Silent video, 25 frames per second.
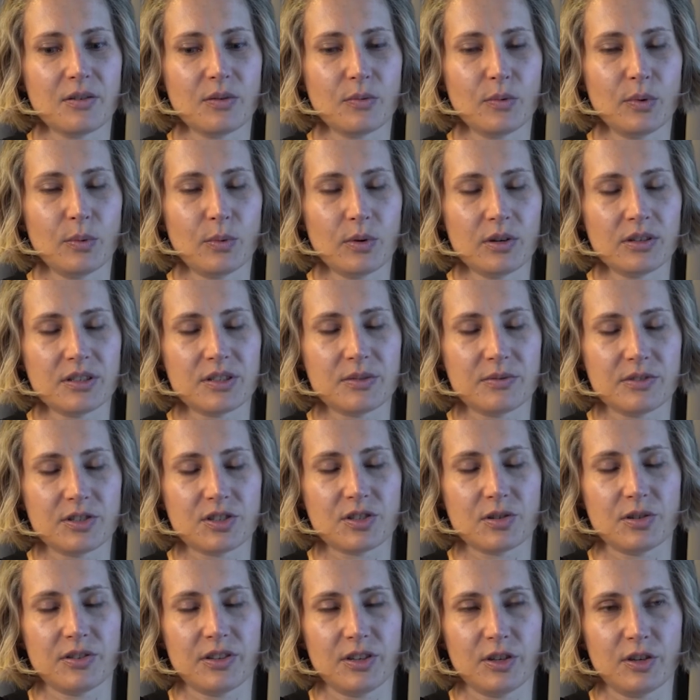to
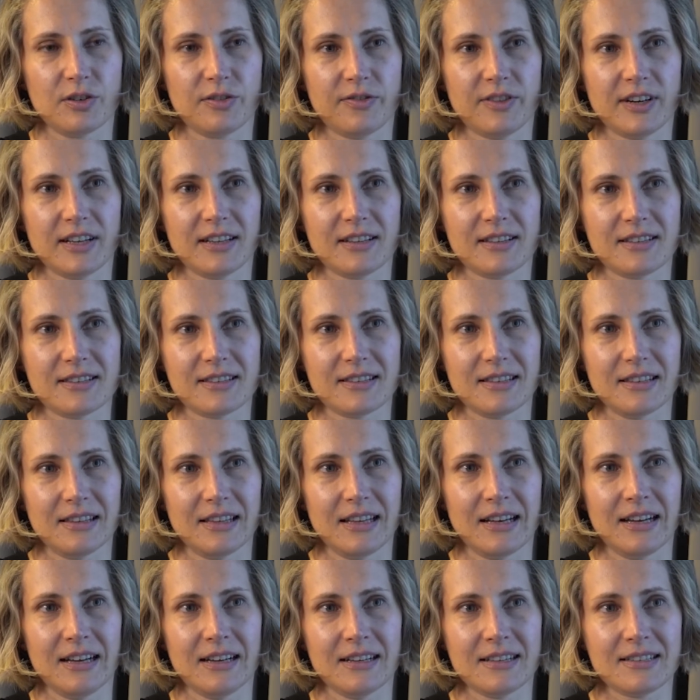ensure that your funds
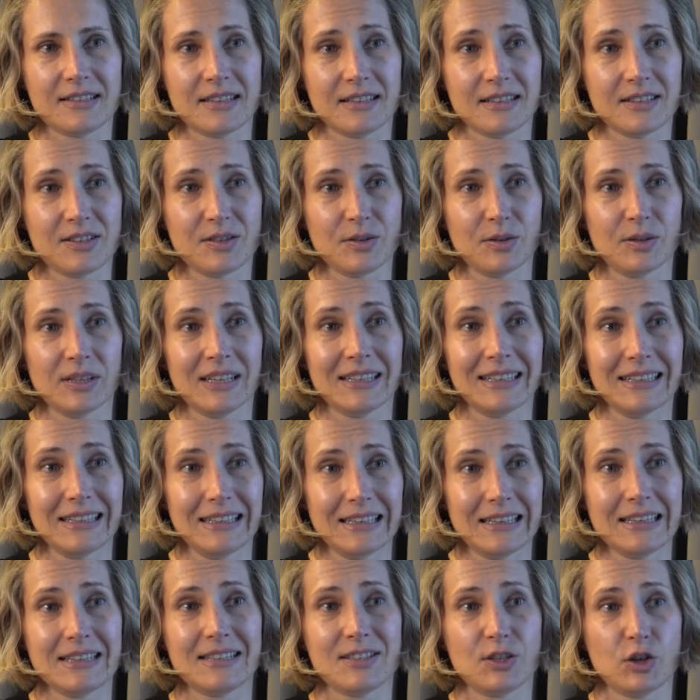last until at
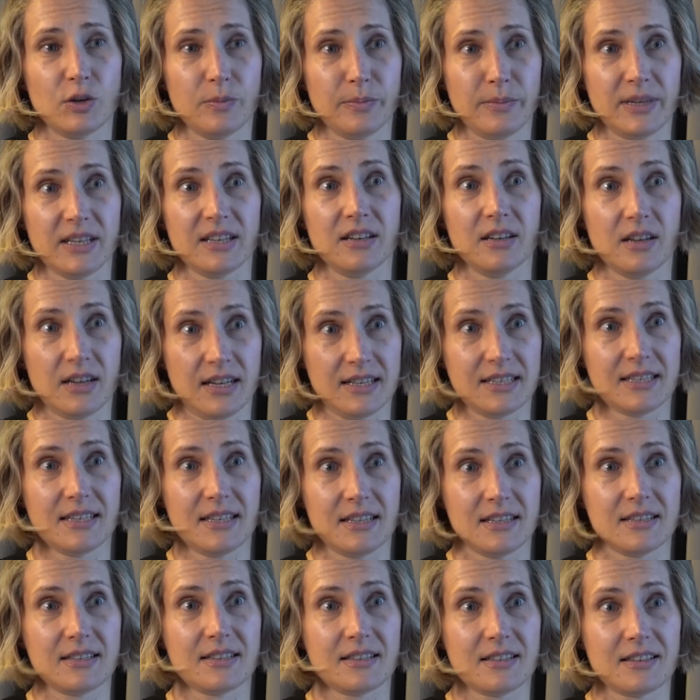least your
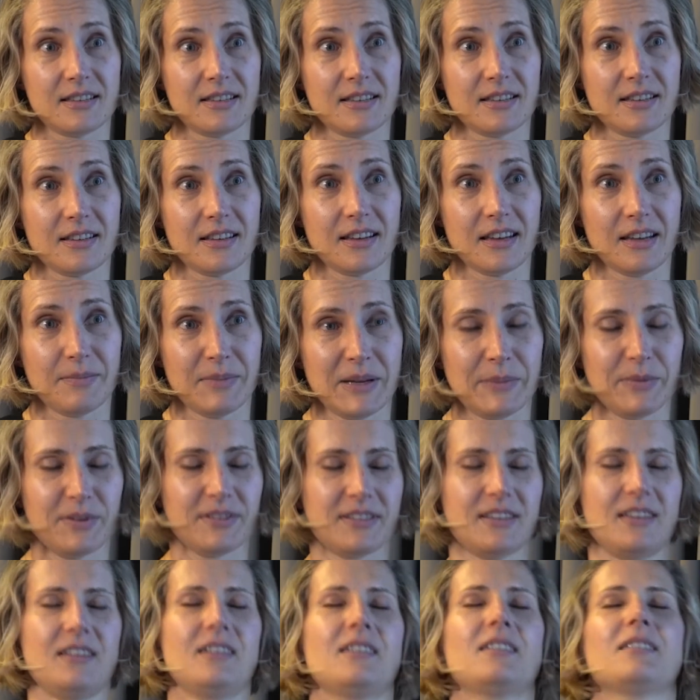mid-90s. And people
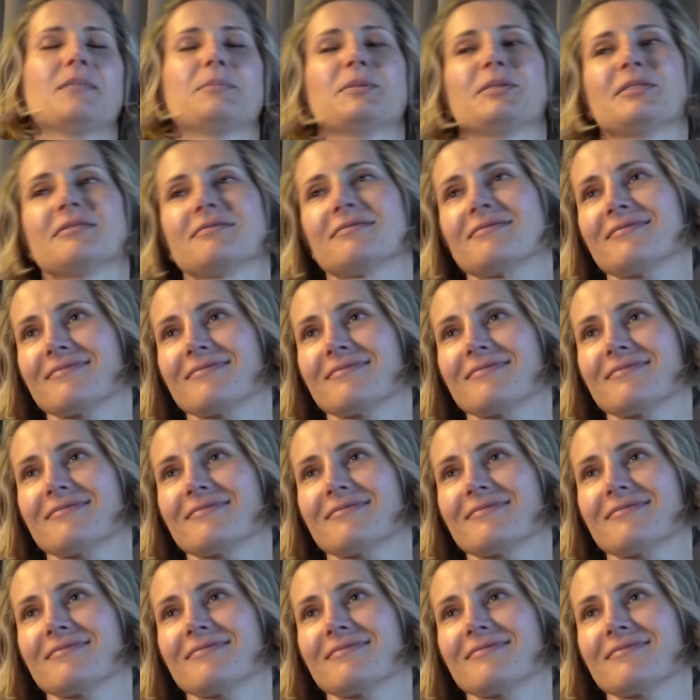say, oh, well,